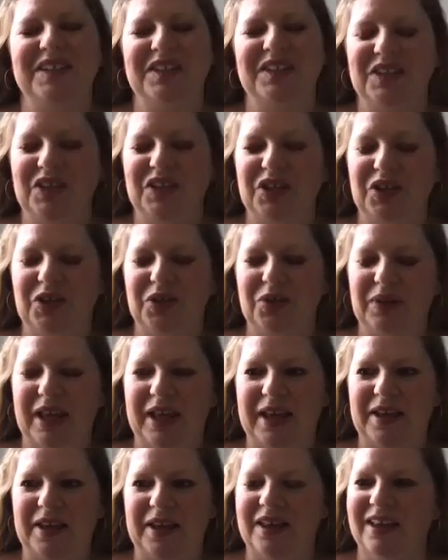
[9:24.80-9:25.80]
you know,
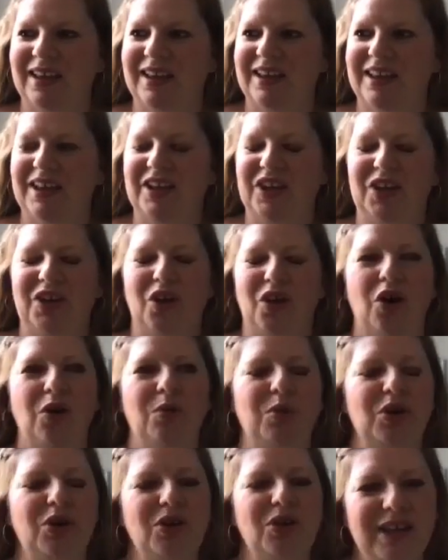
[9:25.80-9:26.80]
like home
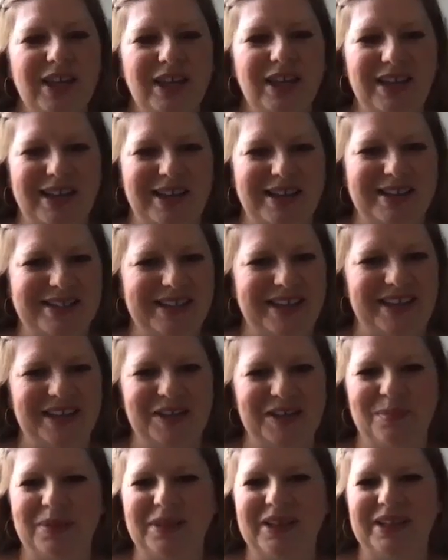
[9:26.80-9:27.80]
cooking has like
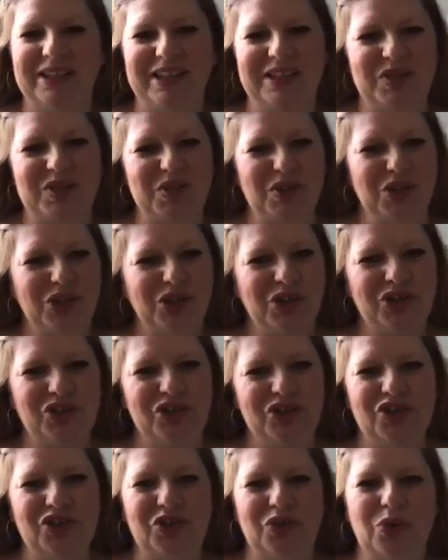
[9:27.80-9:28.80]
completely
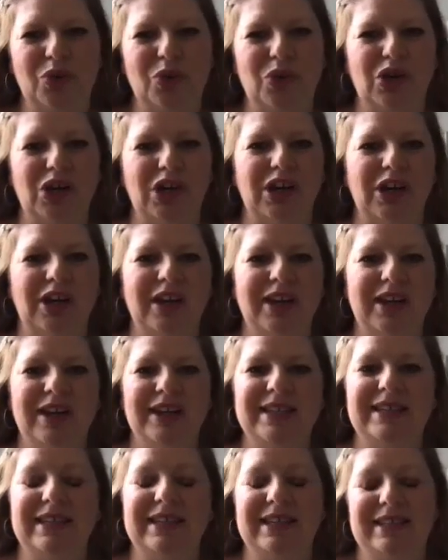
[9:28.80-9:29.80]
surged, or
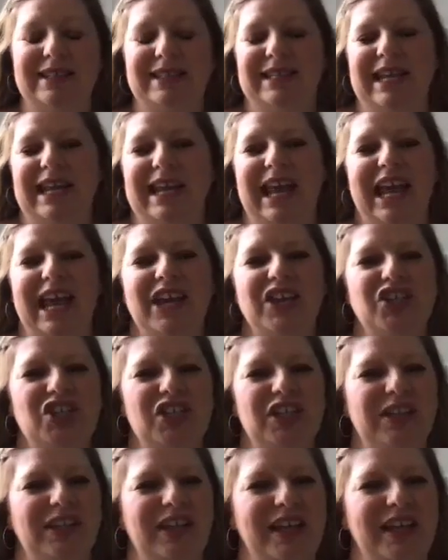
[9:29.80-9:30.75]
the staycation.